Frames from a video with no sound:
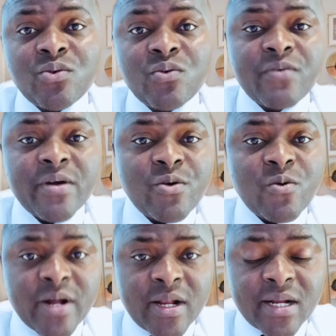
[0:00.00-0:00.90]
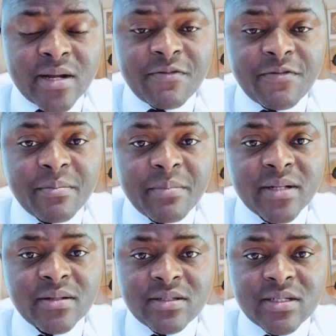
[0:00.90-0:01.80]
do very well in that
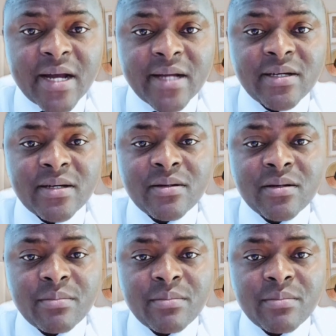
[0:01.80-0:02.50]
female side,